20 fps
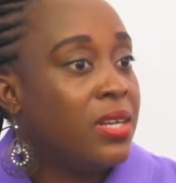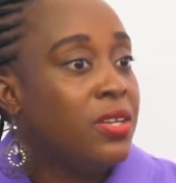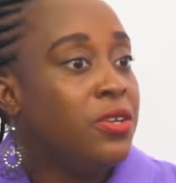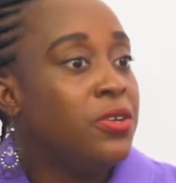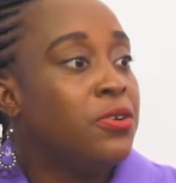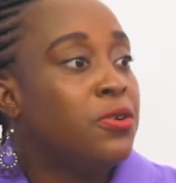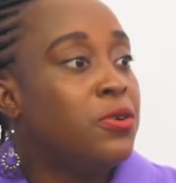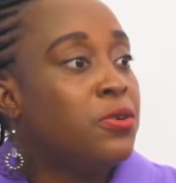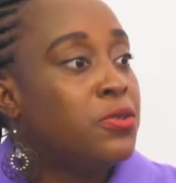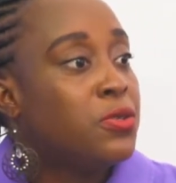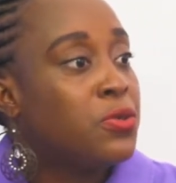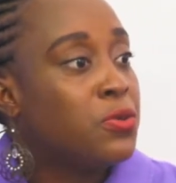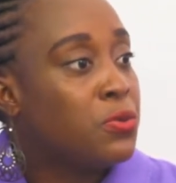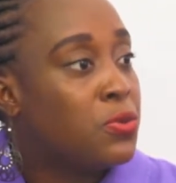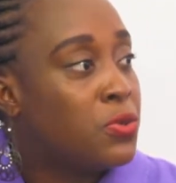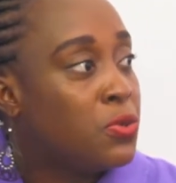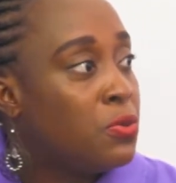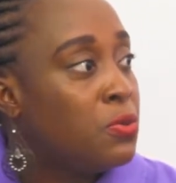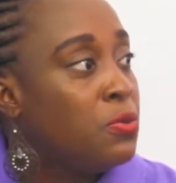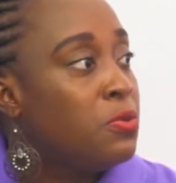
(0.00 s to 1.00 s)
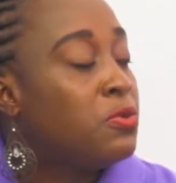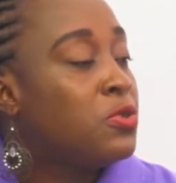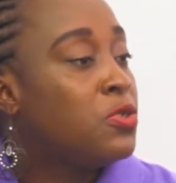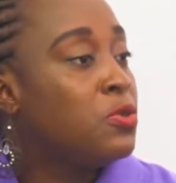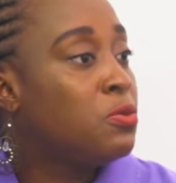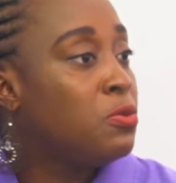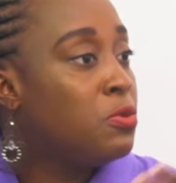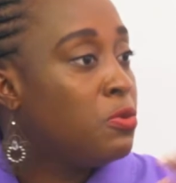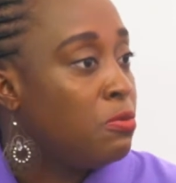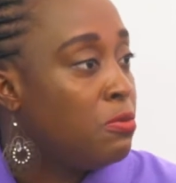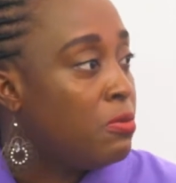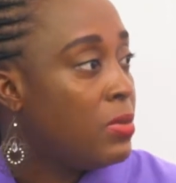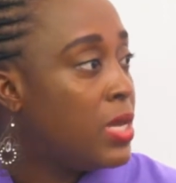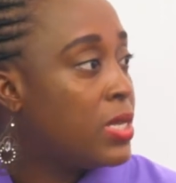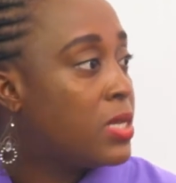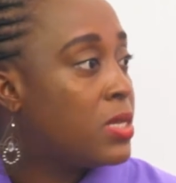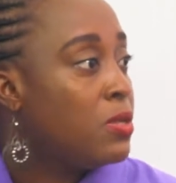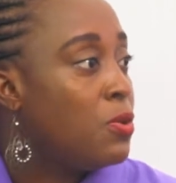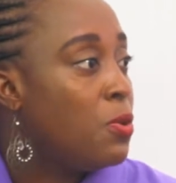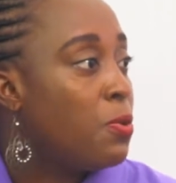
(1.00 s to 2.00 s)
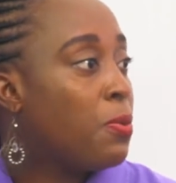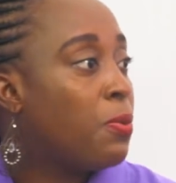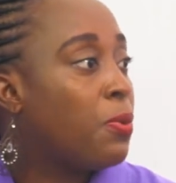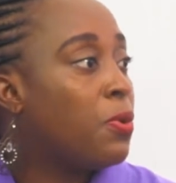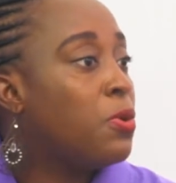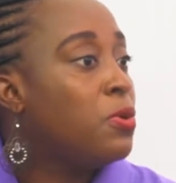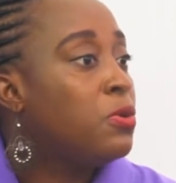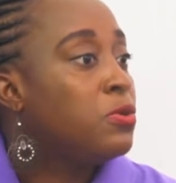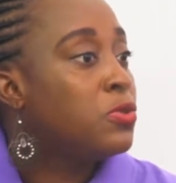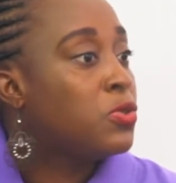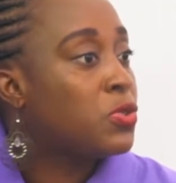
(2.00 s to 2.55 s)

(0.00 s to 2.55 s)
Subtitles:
you know, to meet new people,